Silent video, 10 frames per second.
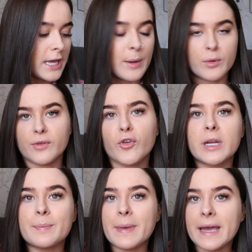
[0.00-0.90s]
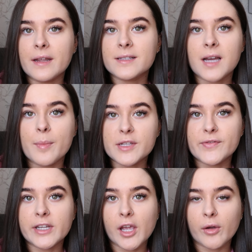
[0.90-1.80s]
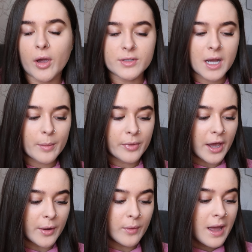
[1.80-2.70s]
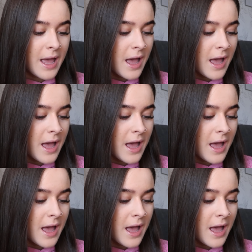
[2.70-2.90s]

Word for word: it would have already been time this video goes up though.